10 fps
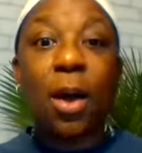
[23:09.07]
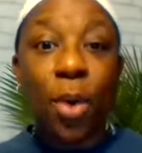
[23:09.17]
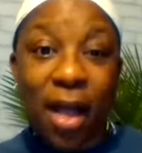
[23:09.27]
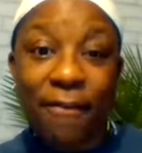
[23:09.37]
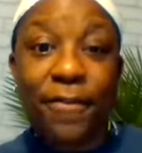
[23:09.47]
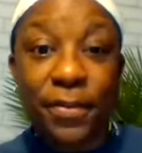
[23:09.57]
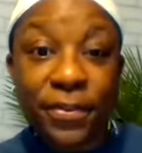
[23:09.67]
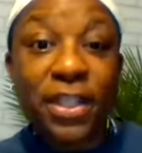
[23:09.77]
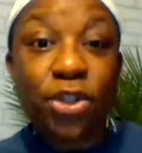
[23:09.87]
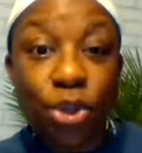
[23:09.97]
I will have
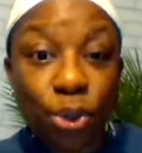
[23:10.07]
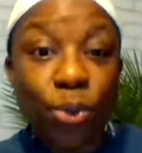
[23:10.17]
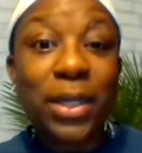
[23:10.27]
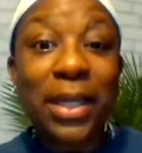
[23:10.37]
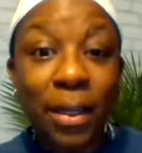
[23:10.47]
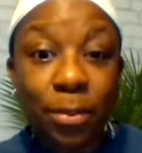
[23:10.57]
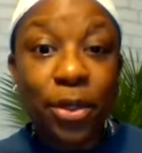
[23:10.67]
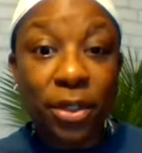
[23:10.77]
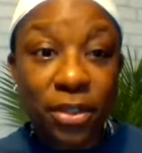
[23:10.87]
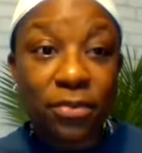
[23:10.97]
52
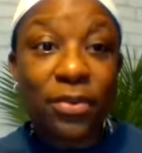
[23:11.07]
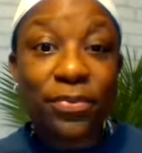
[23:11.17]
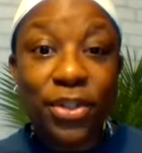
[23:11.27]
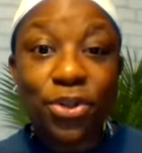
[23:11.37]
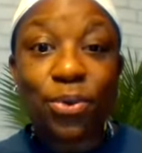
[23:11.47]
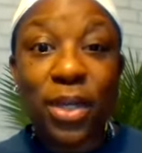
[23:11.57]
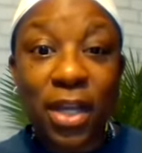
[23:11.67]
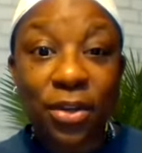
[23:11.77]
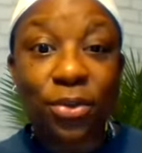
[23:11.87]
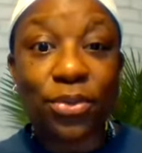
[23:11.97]
ebooks, 52
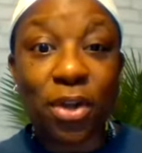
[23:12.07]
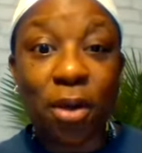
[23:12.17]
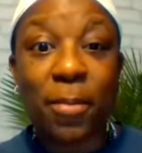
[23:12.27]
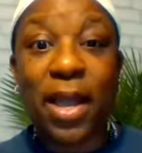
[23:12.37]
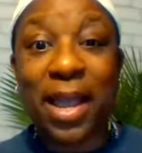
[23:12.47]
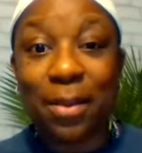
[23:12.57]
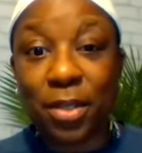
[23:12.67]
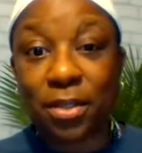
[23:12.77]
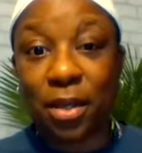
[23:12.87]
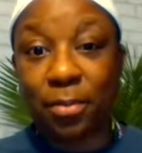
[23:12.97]
Kindles on my
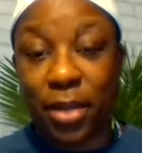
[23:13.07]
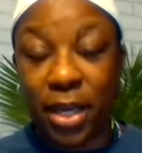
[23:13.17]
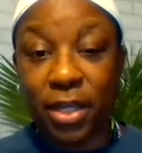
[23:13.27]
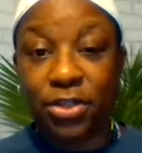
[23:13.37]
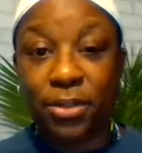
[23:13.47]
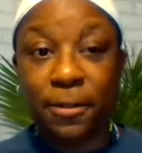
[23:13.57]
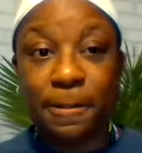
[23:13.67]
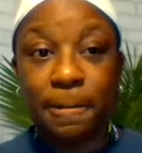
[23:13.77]
Amazon page,